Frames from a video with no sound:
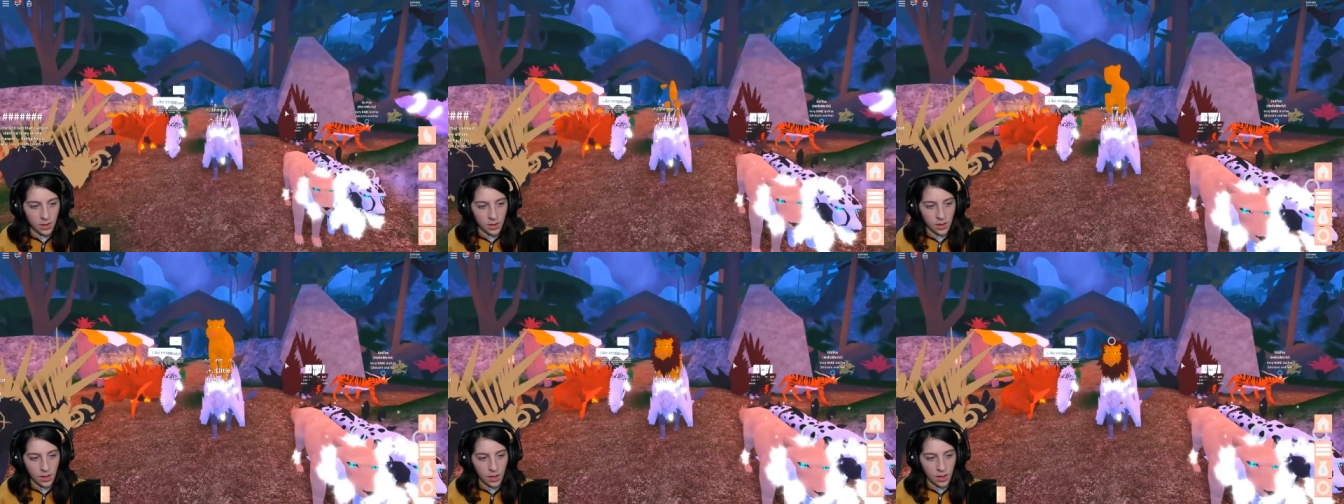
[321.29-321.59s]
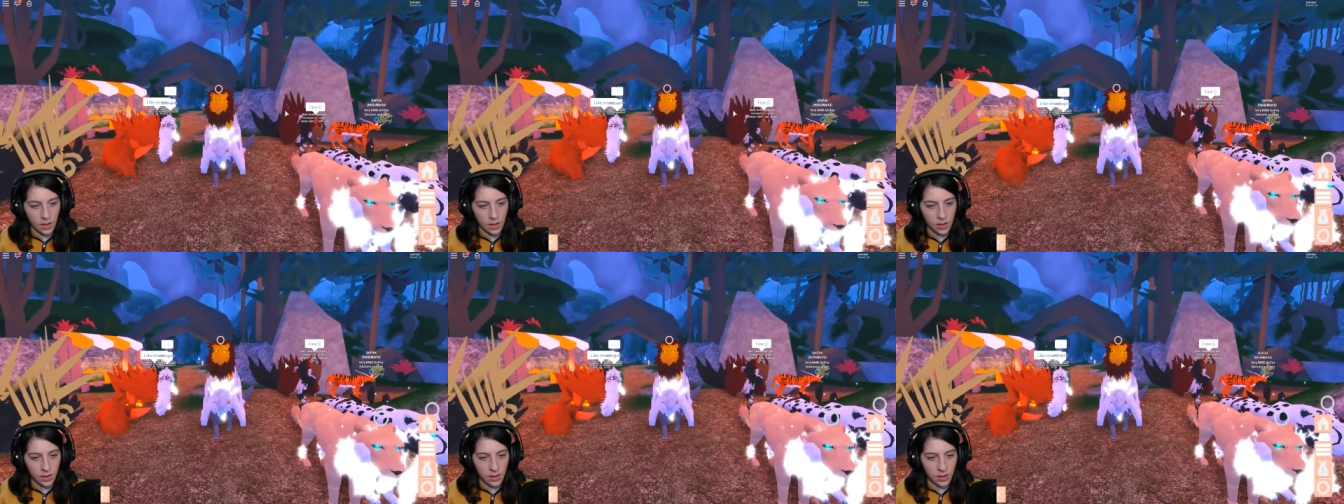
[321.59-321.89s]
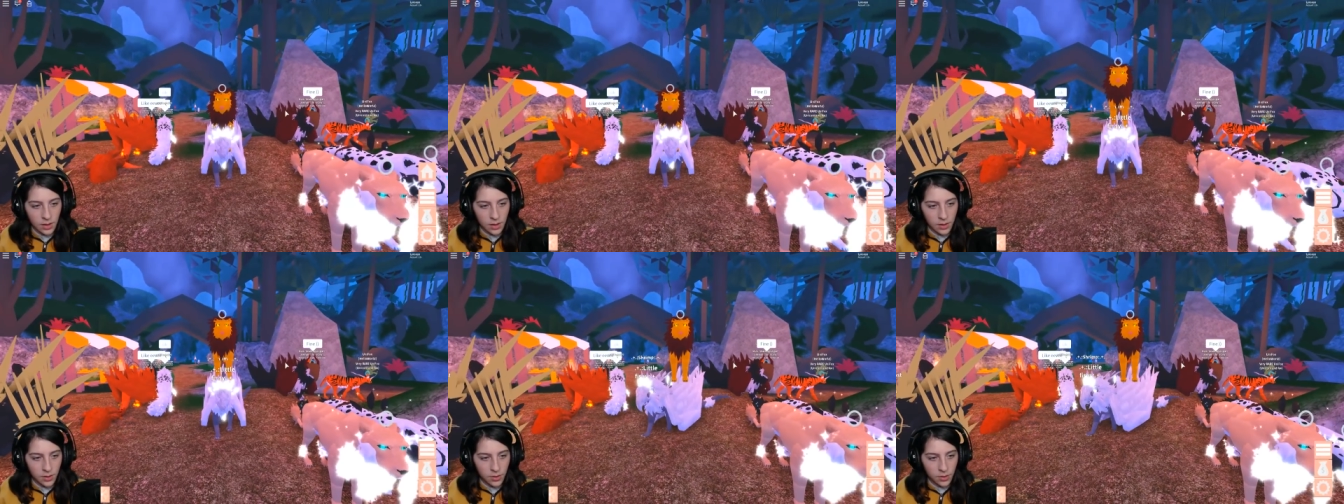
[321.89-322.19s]

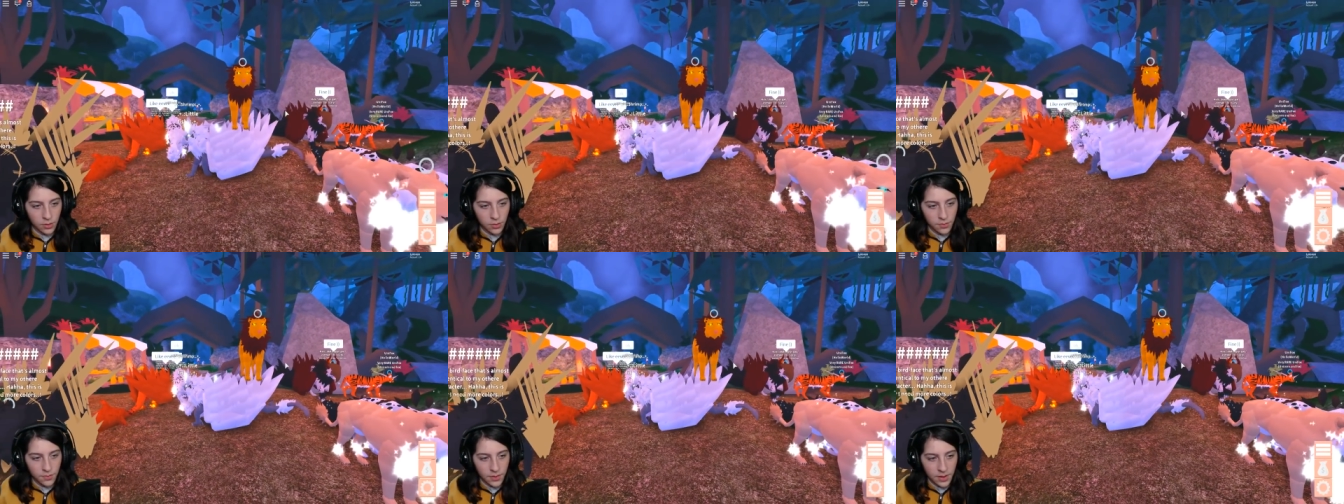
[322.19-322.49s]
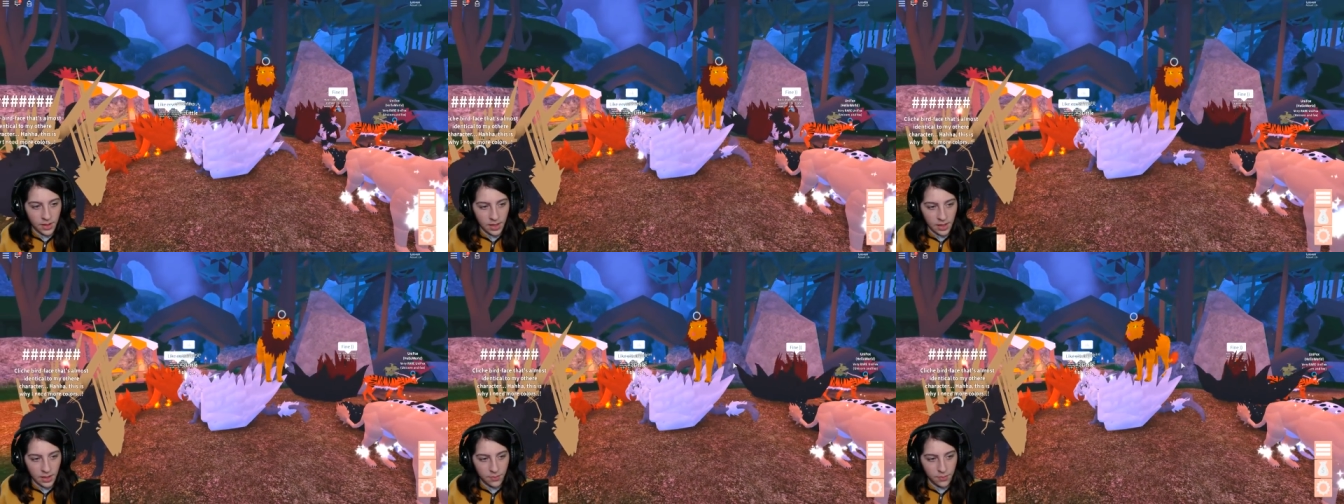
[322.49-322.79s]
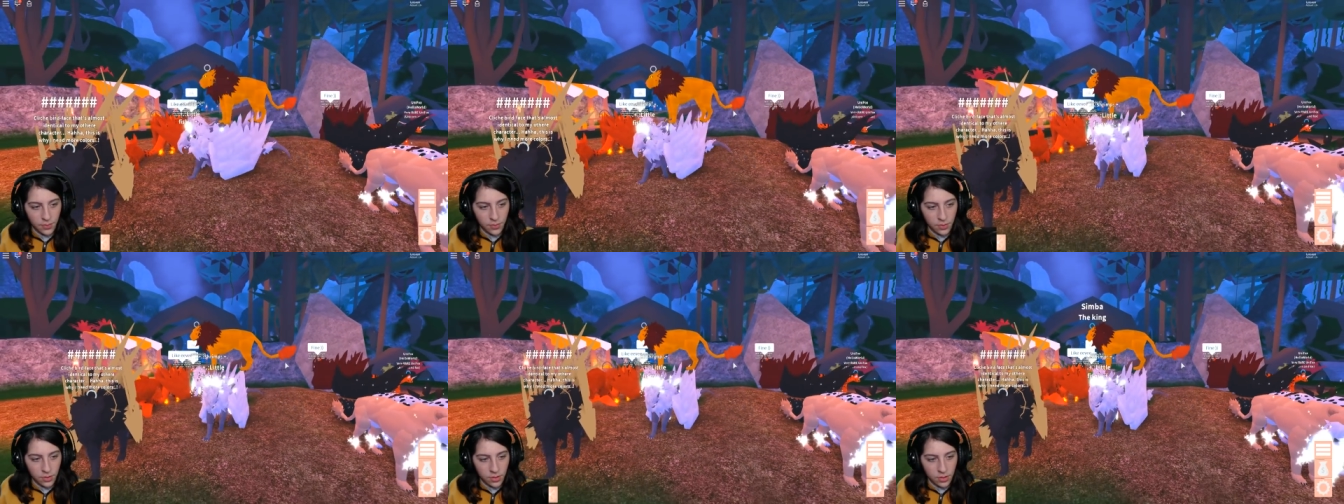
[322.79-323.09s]
Hello,
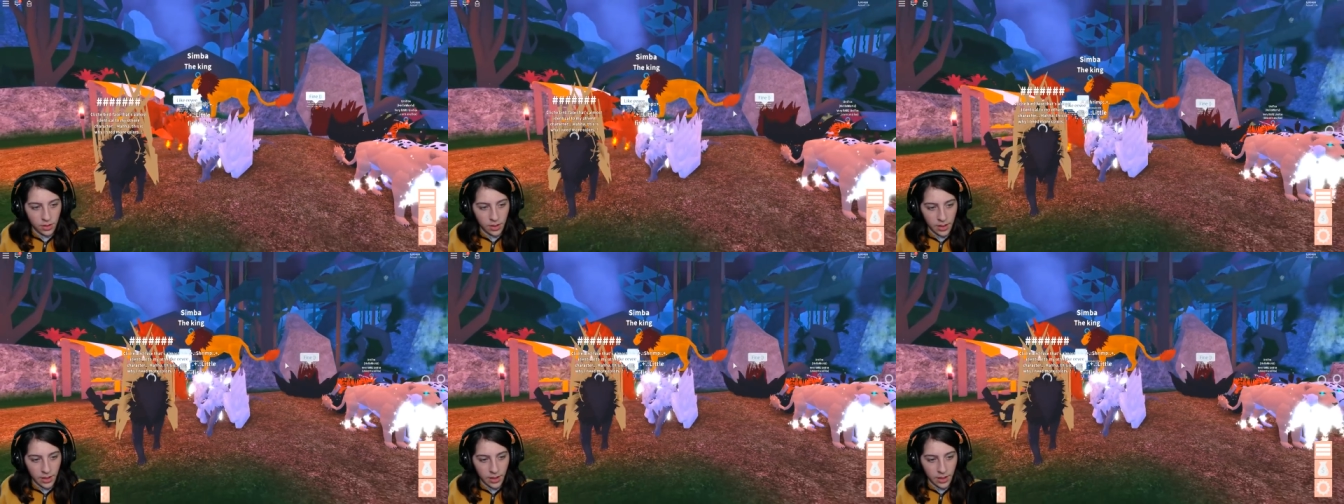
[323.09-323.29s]
people.